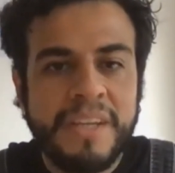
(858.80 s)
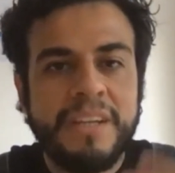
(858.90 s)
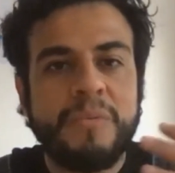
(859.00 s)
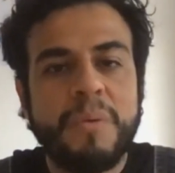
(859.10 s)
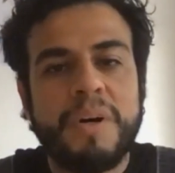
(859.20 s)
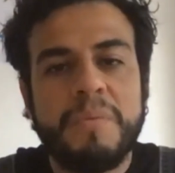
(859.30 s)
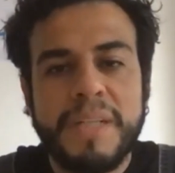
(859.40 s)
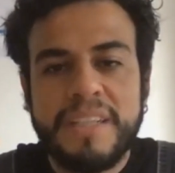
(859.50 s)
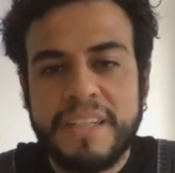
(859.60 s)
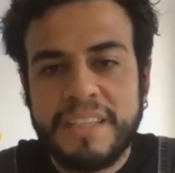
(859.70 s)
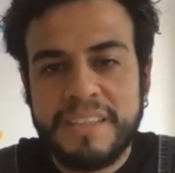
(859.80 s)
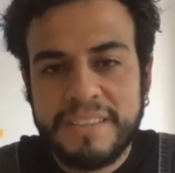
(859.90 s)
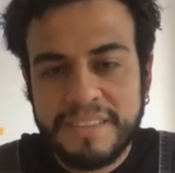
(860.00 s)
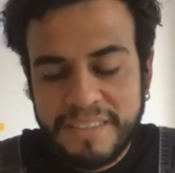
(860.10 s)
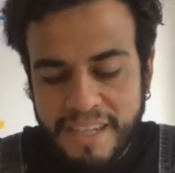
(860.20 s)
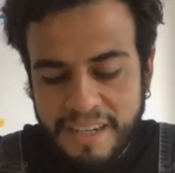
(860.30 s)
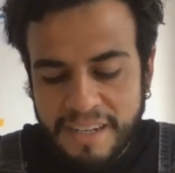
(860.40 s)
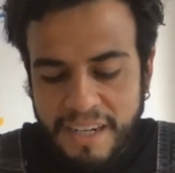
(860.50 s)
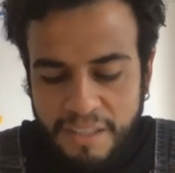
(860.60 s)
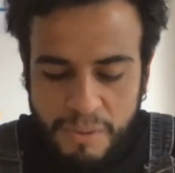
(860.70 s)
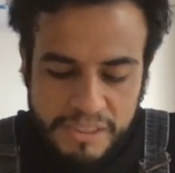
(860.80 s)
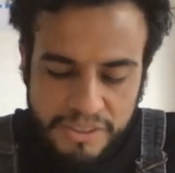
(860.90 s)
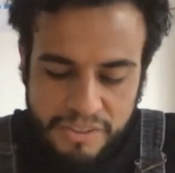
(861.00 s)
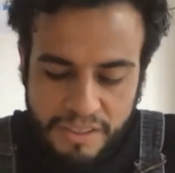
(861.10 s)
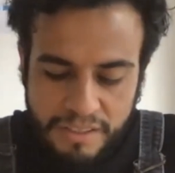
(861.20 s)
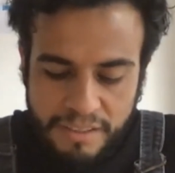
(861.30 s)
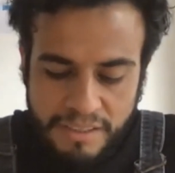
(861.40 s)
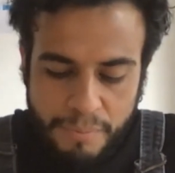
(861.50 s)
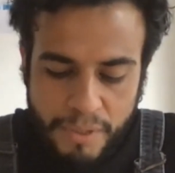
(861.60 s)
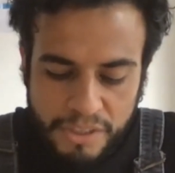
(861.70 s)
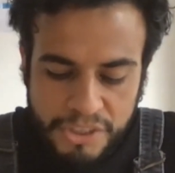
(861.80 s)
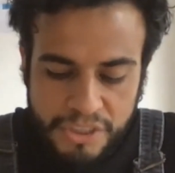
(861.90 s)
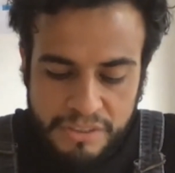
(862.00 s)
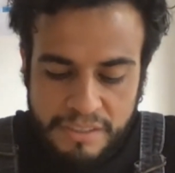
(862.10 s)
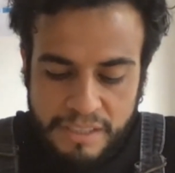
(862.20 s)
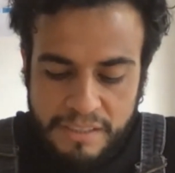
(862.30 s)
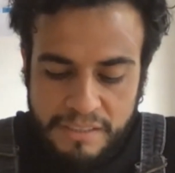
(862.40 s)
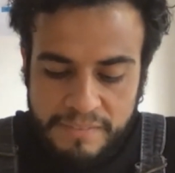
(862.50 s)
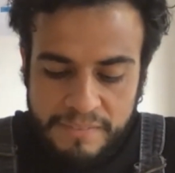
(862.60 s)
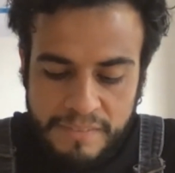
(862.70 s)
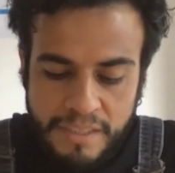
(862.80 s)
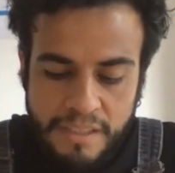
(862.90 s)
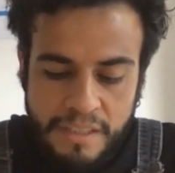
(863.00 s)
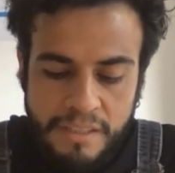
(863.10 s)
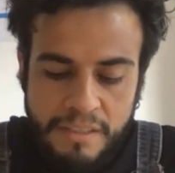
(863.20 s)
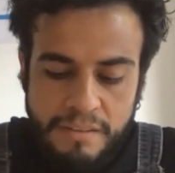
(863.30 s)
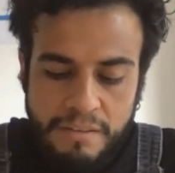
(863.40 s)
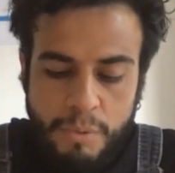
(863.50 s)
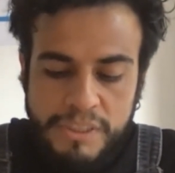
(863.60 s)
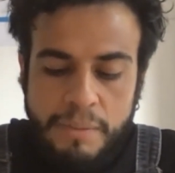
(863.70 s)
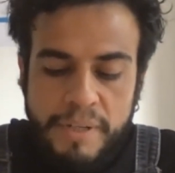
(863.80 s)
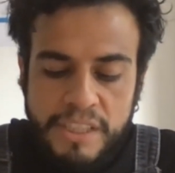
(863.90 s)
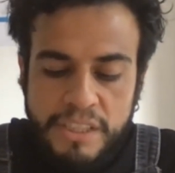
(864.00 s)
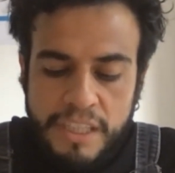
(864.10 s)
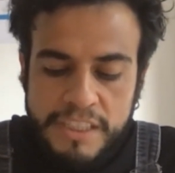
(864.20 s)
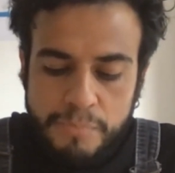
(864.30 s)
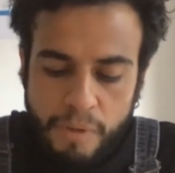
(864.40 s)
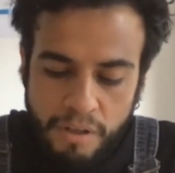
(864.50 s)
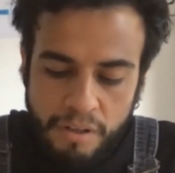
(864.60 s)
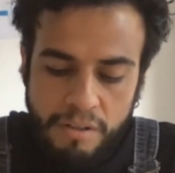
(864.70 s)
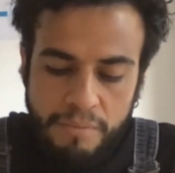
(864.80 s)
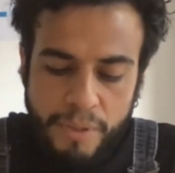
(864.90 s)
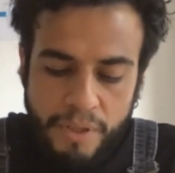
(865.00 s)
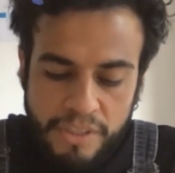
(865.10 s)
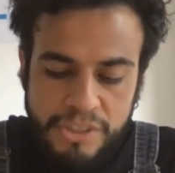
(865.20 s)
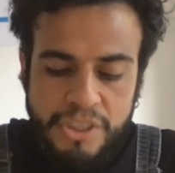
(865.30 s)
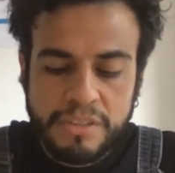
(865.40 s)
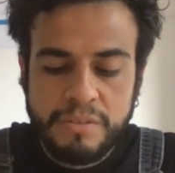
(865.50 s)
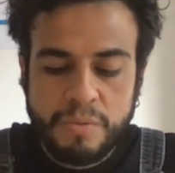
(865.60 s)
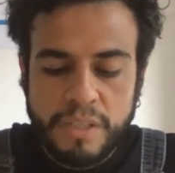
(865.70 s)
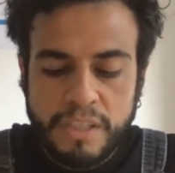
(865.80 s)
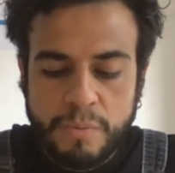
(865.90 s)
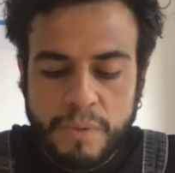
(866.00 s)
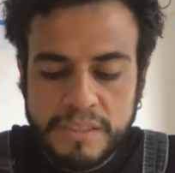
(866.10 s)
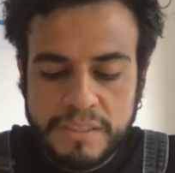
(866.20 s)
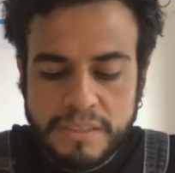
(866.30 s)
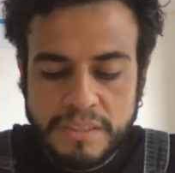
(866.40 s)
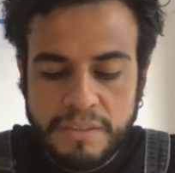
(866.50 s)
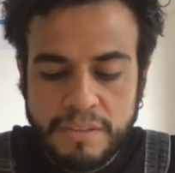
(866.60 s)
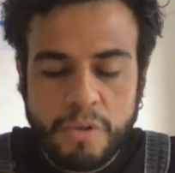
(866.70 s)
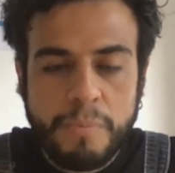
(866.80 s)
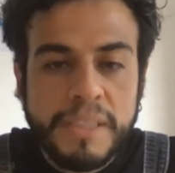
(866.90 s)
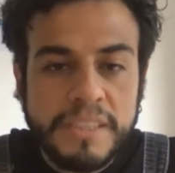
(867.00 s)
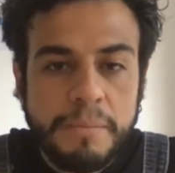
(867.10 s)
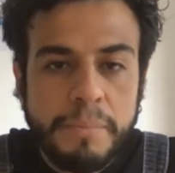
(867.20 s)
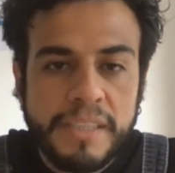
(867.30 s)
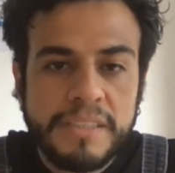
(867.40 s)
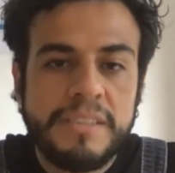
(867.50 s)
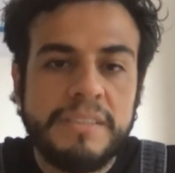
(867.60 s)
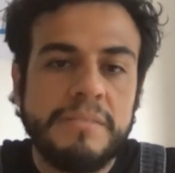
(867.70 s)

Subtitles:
we were building it. Yeah, and it was also like in the production, like it was a very small production when it was the documentary part,